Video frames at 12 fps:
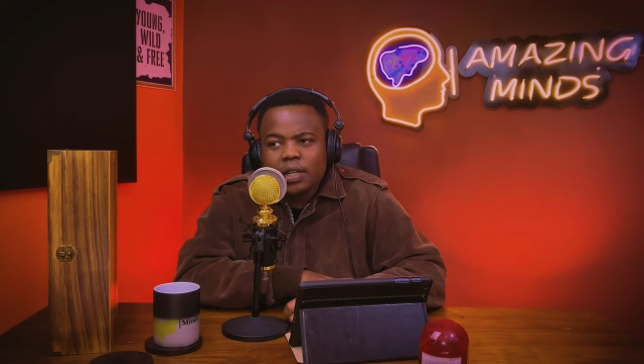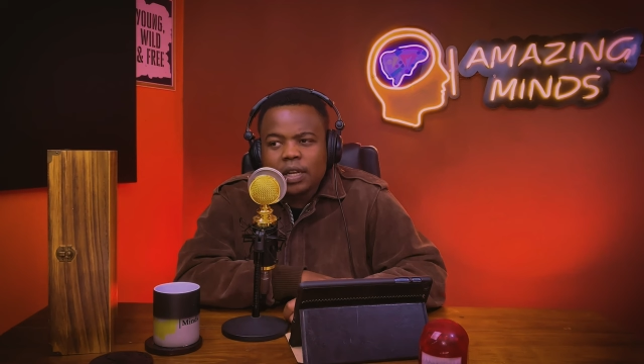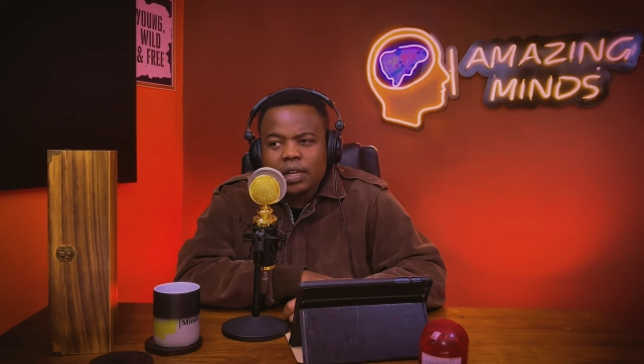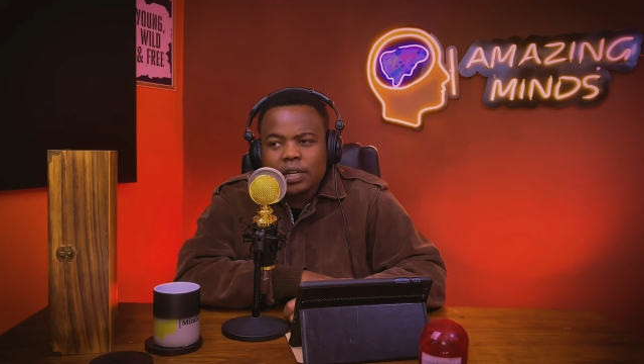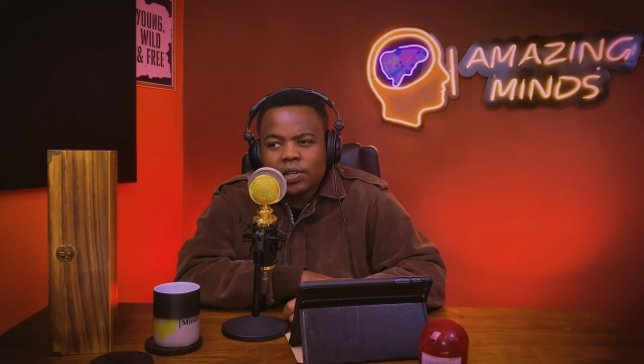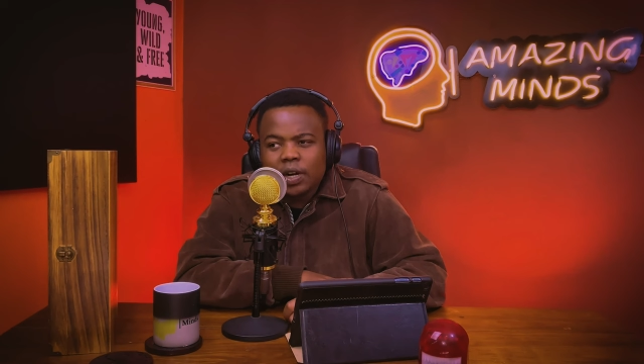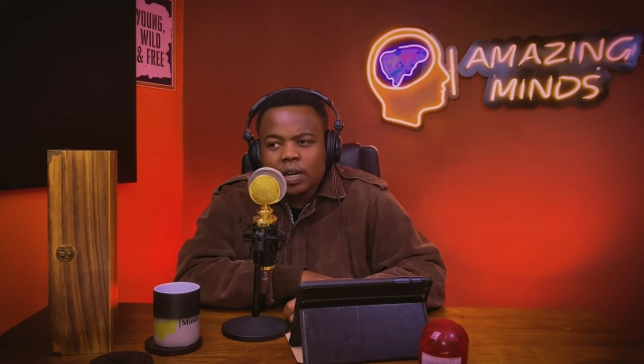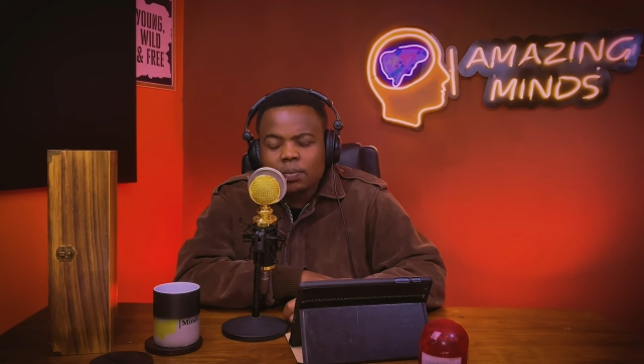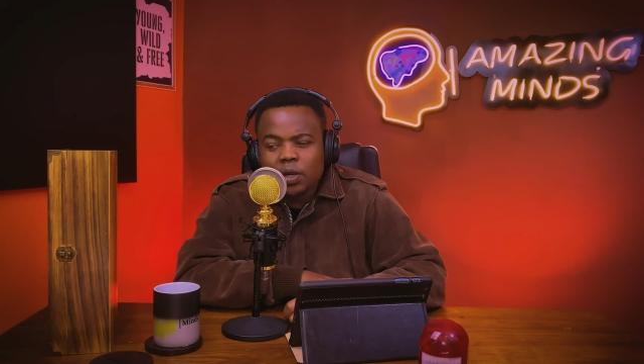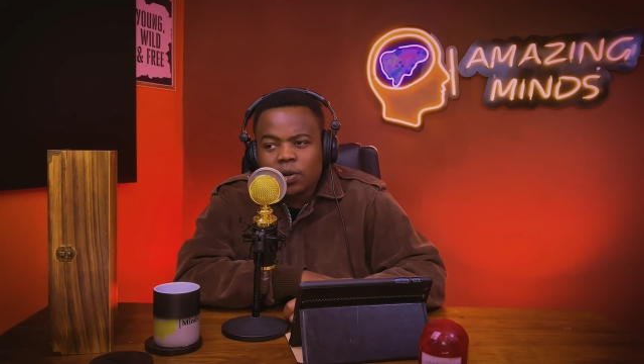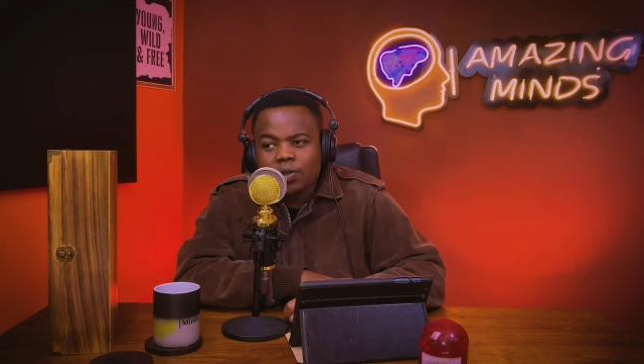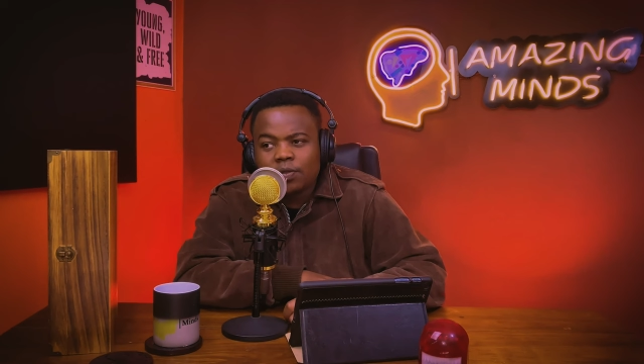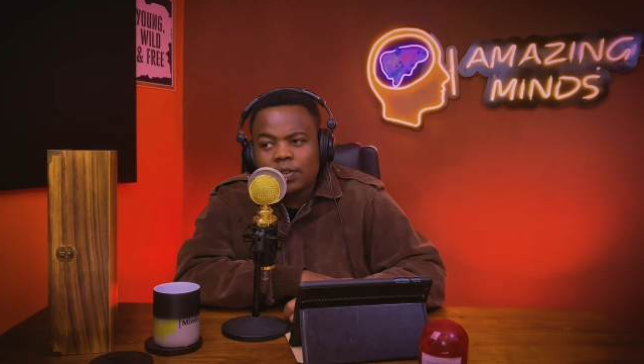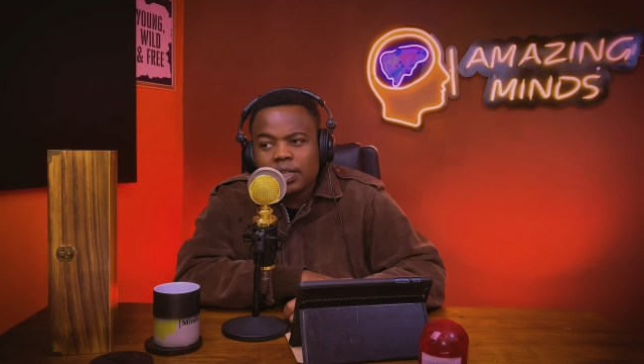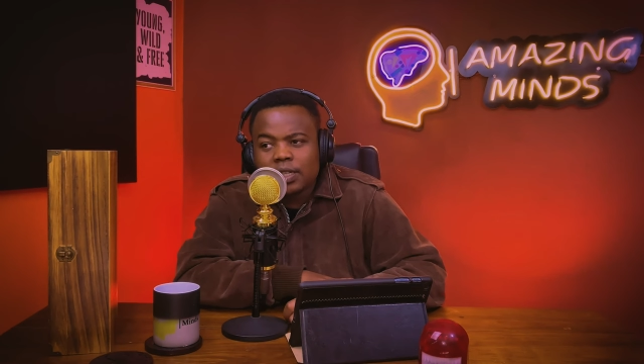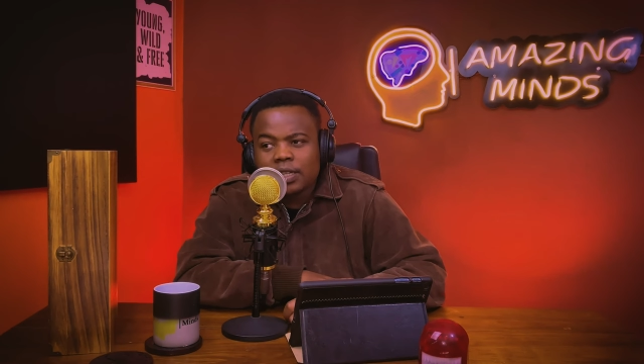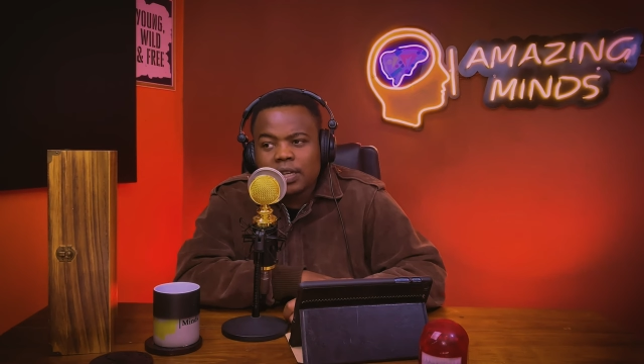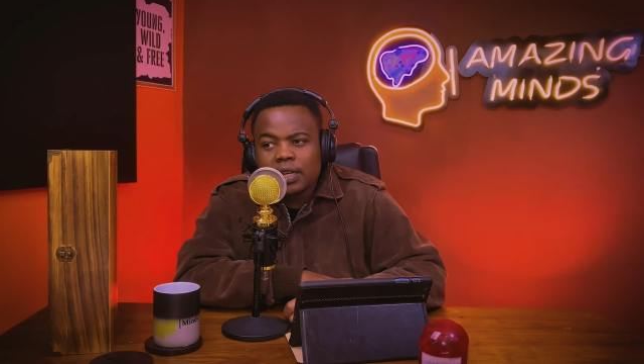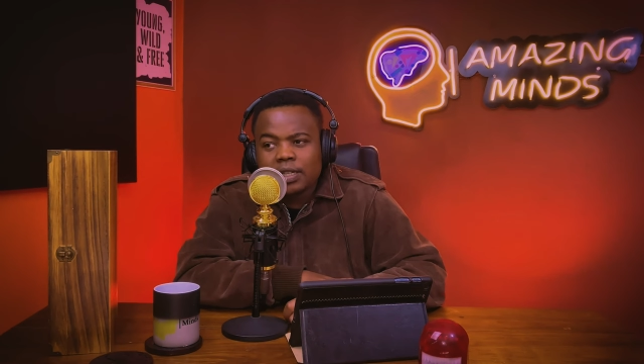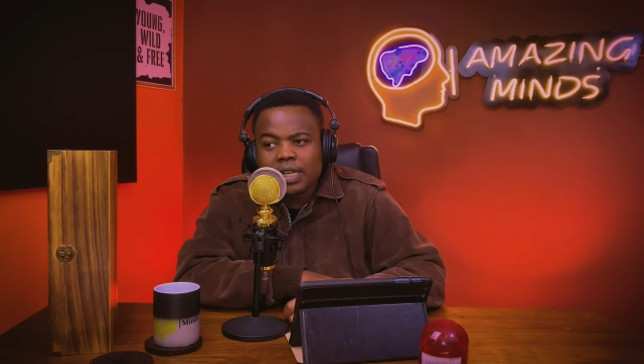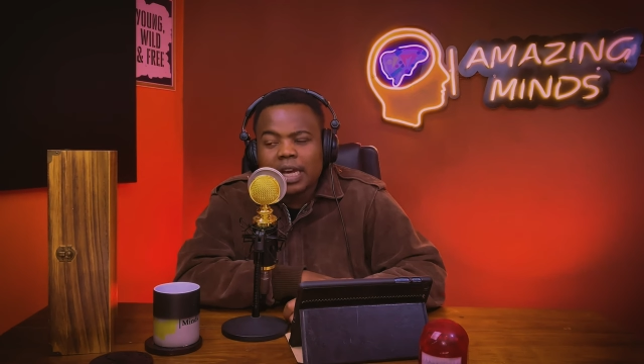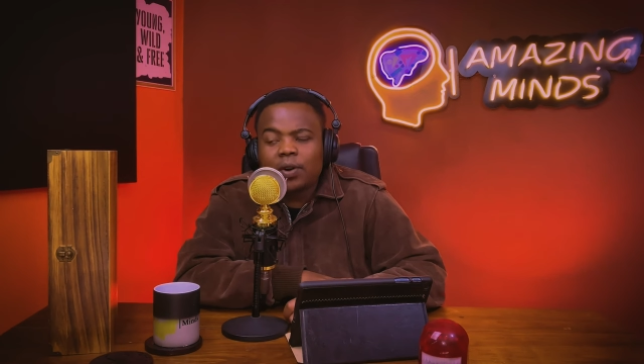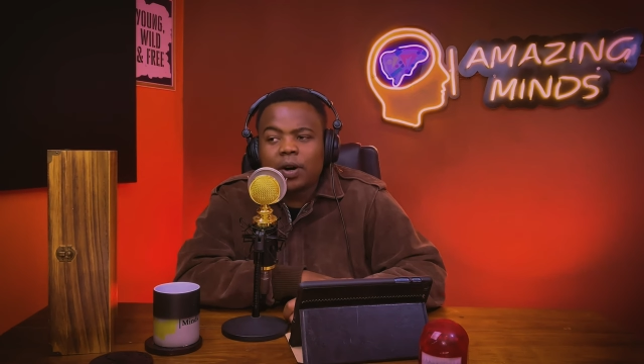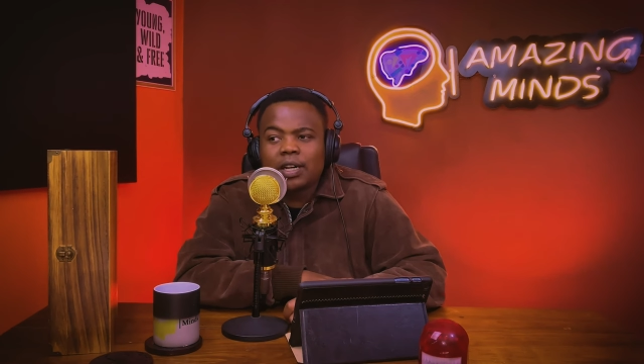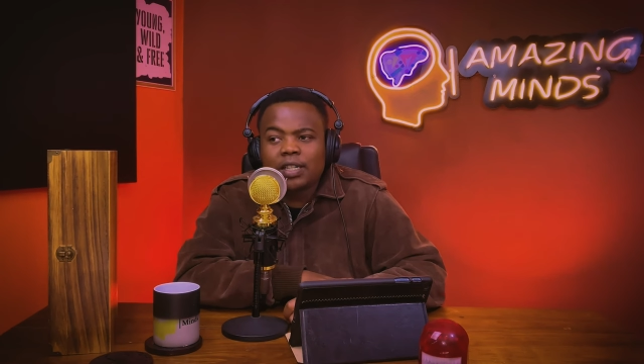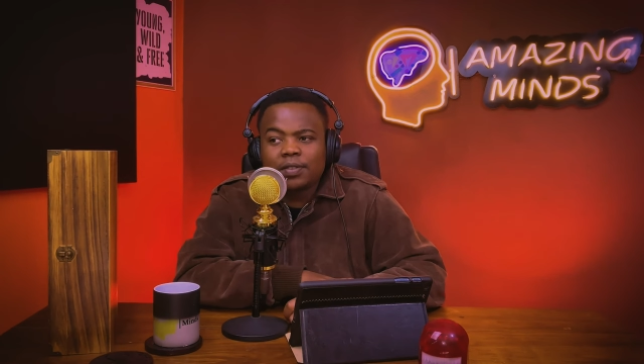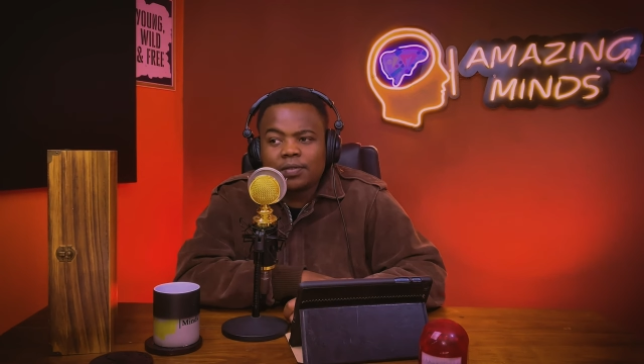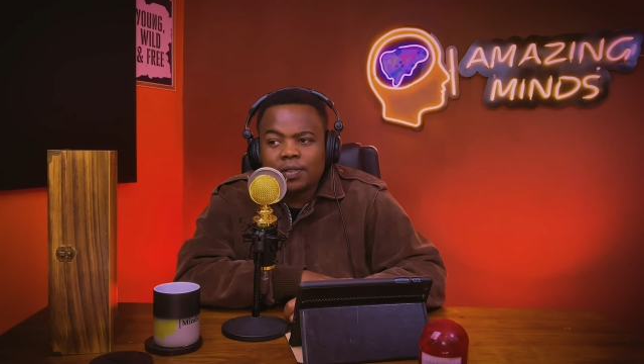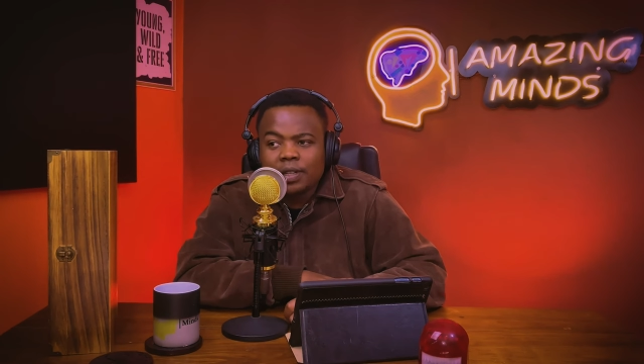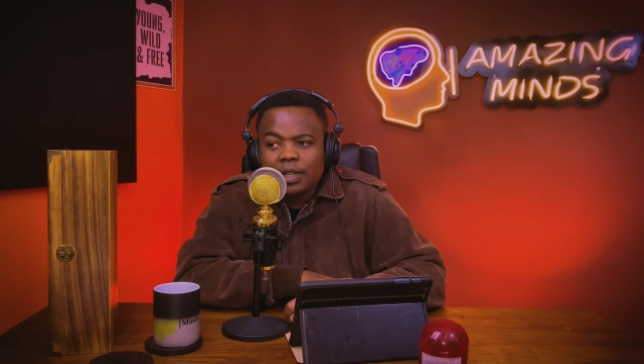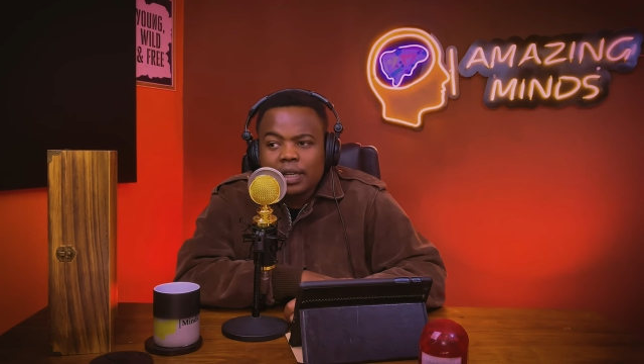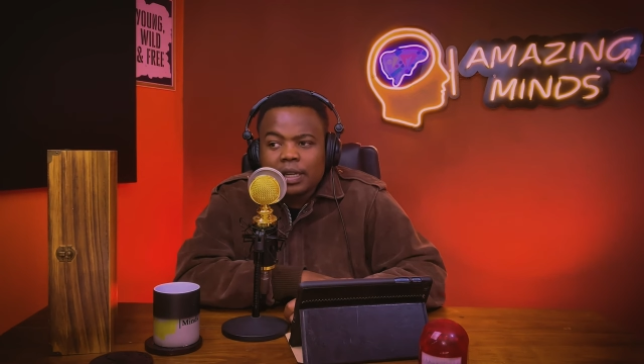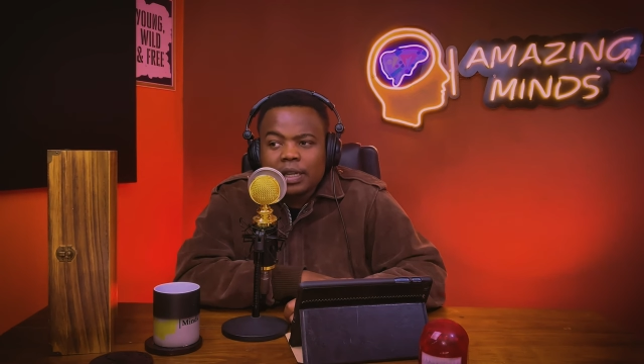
it's considered a drug because of its psychoactive?